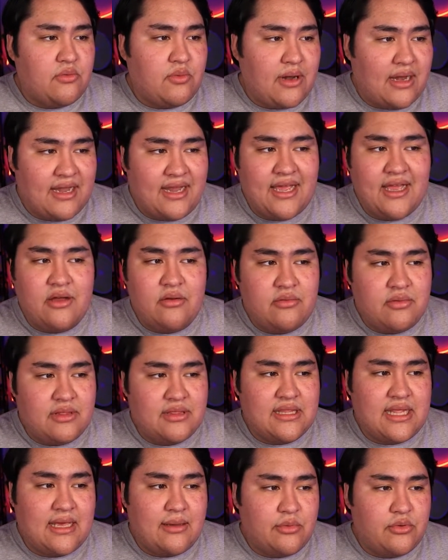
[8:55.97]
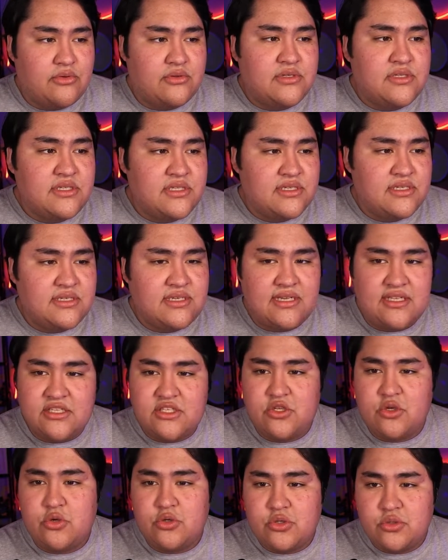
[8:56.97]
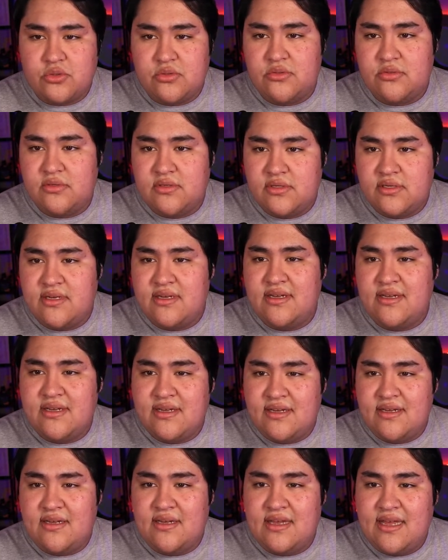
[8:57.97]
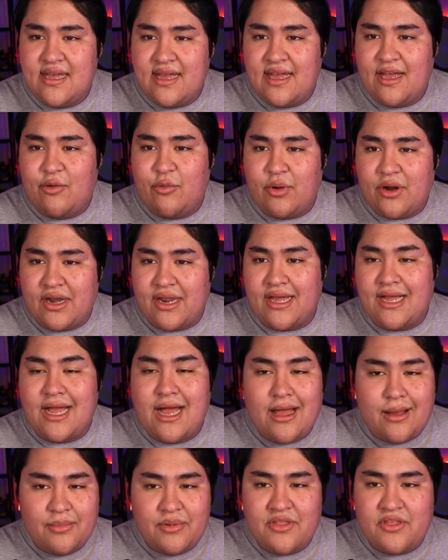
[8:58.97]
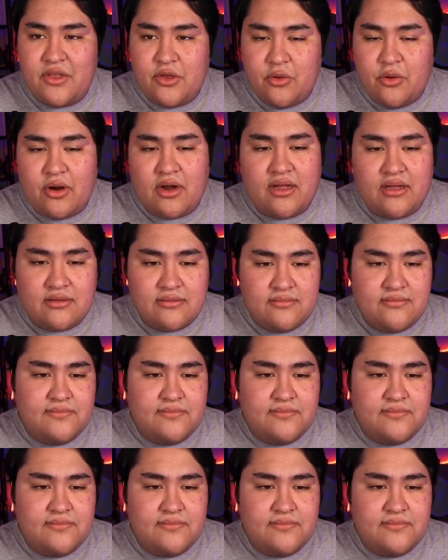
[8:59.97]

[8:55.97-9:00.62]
right now, labels and social. We're going to copy the URL.